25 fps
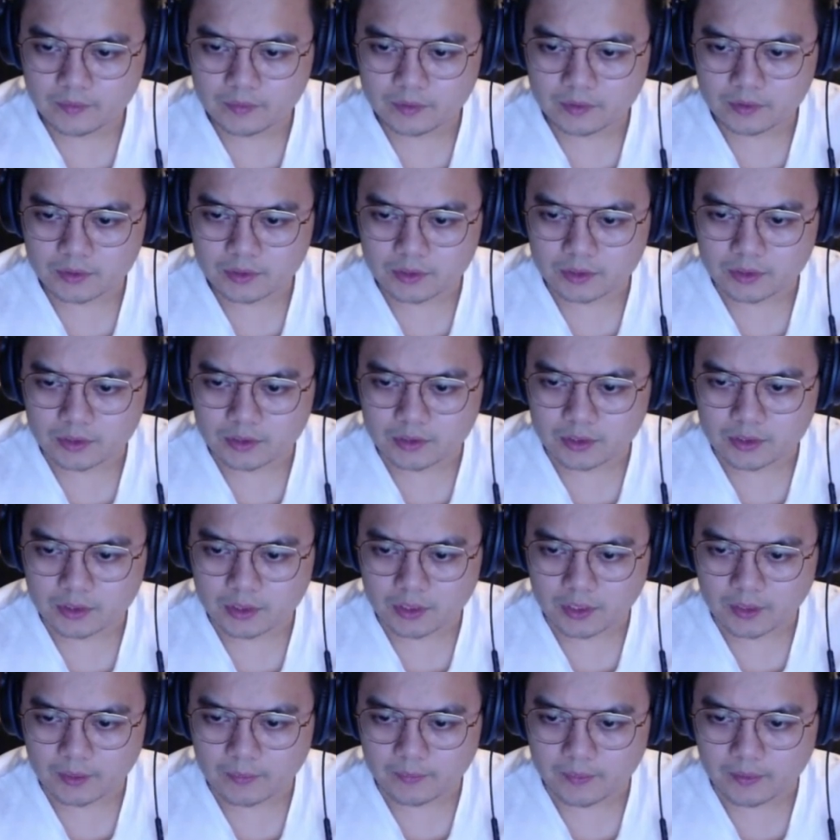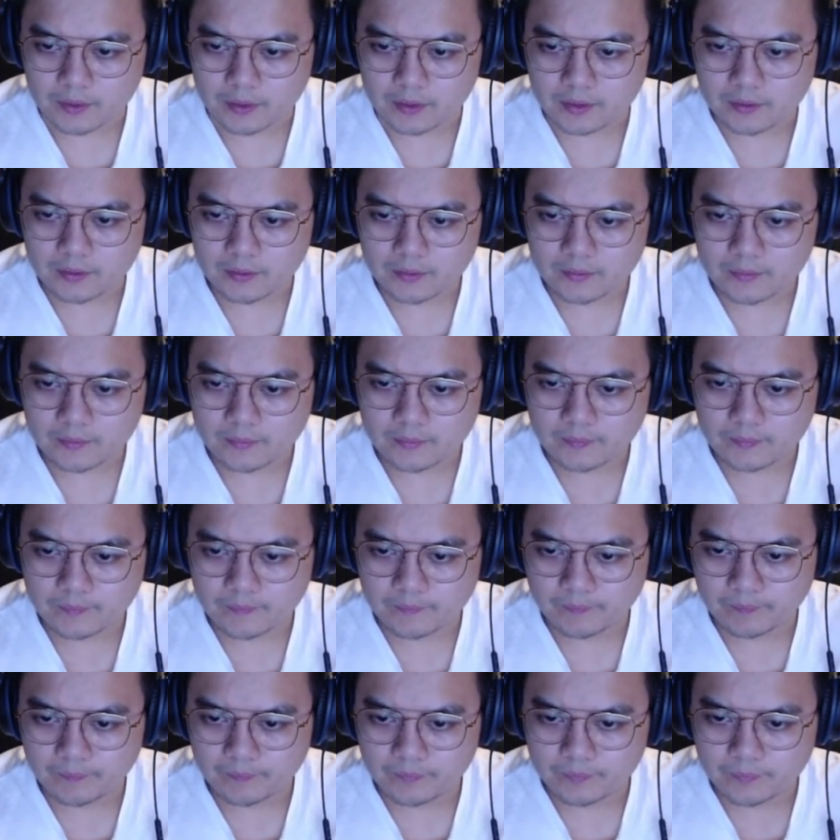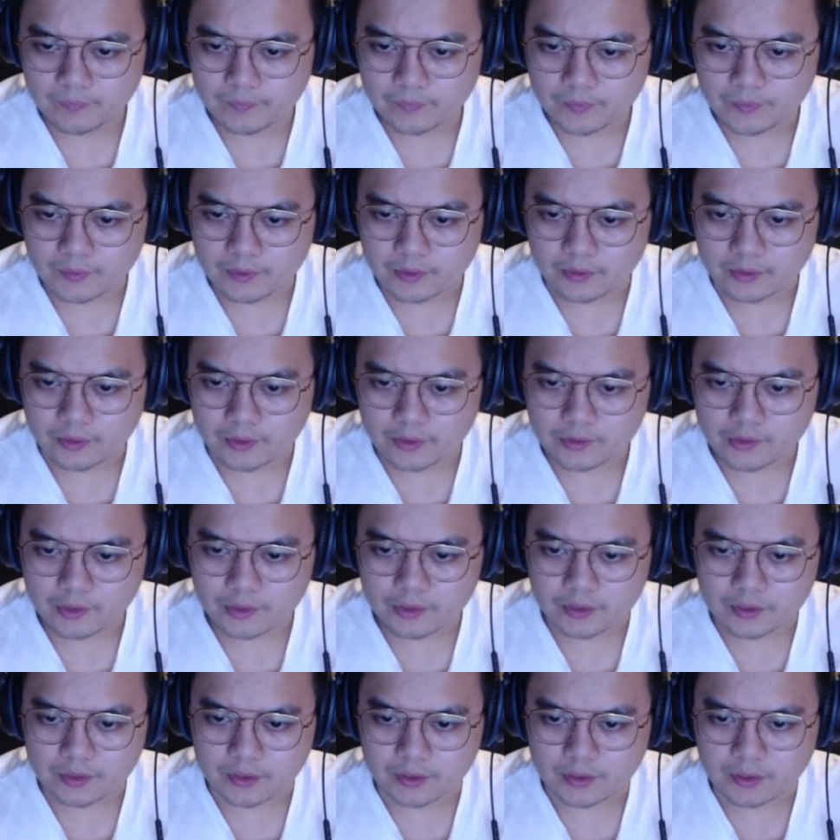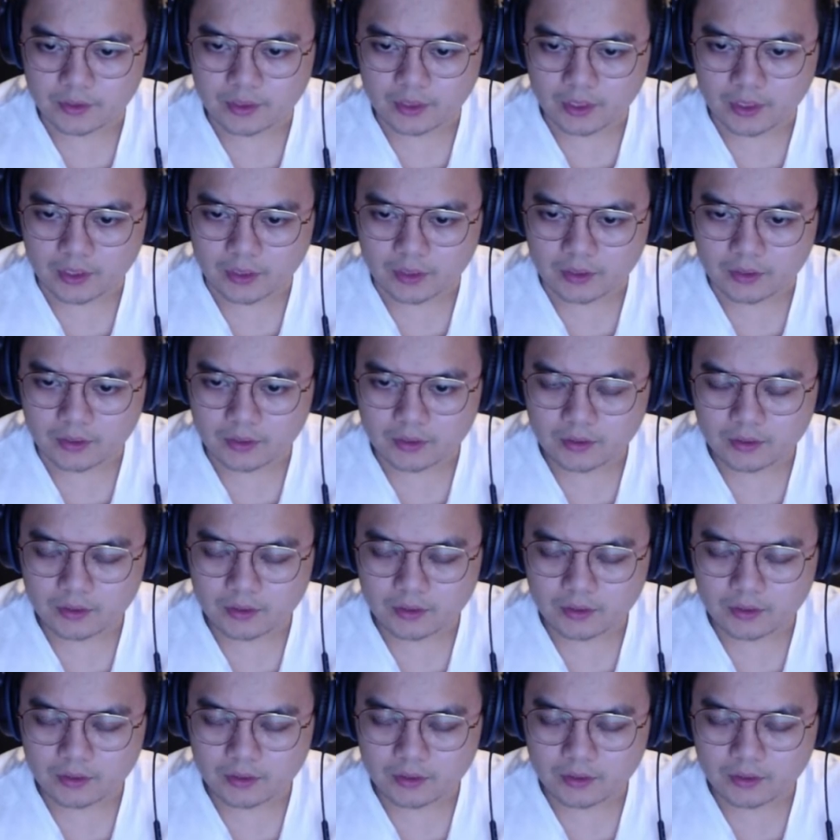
CGI bin. So there's our date.cgi.